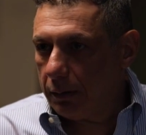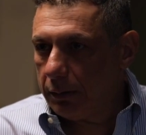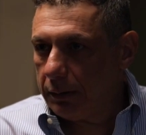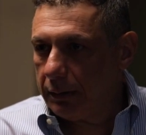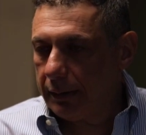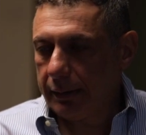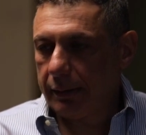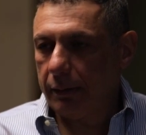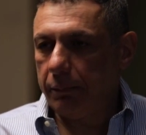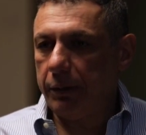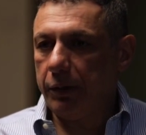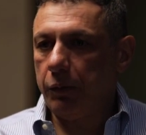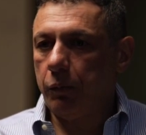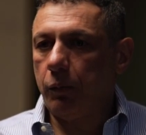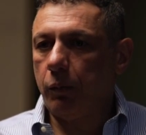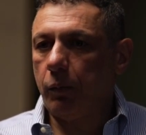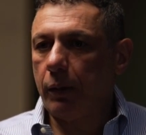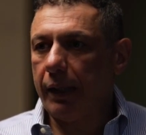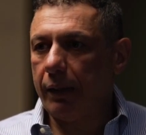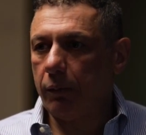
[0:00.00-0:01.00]
They tell me,
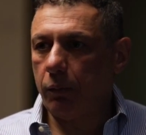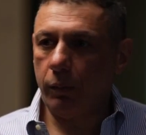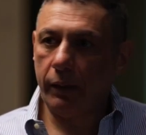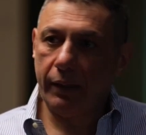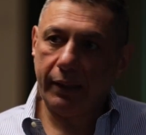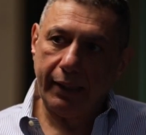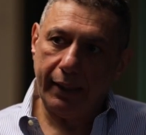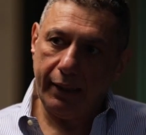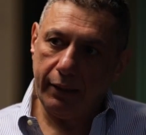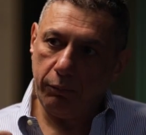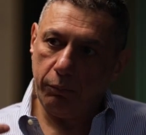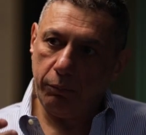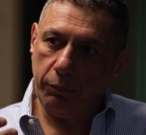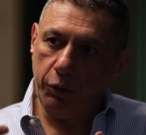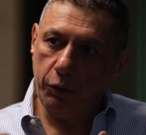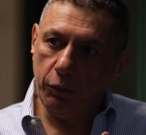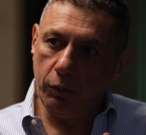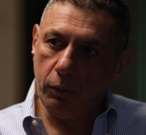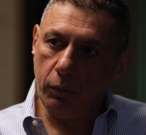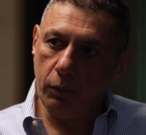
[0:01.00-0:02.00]
how we can,
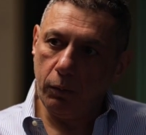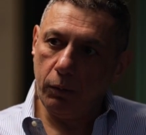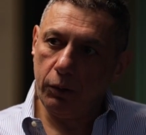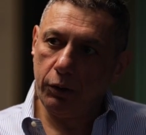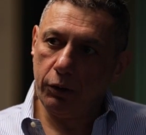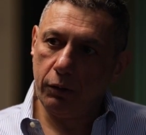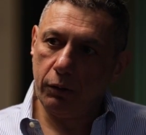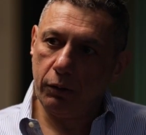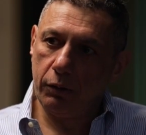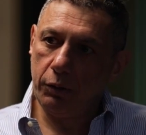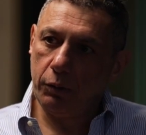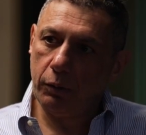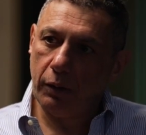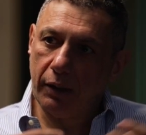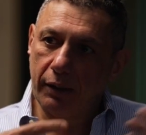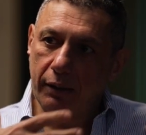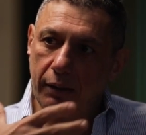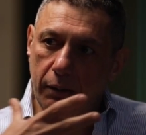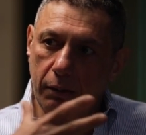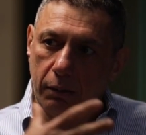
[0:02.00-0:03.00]
you
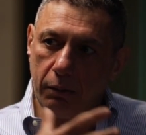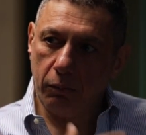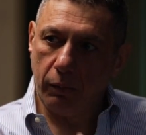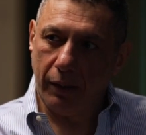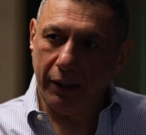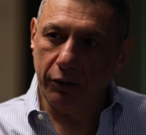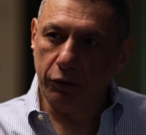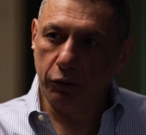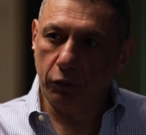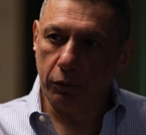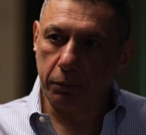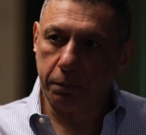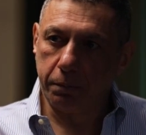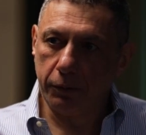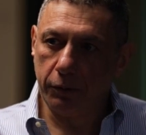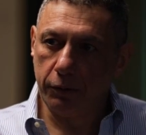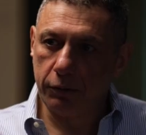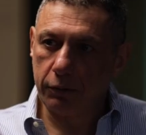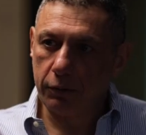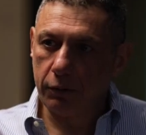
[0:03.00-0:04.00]
are a well-known
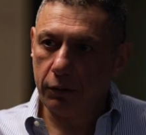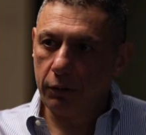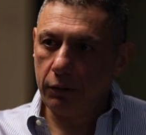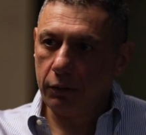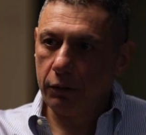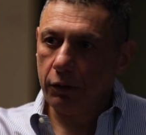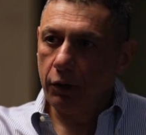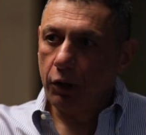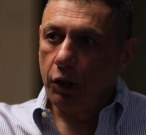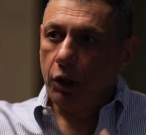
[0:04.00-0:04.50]
person,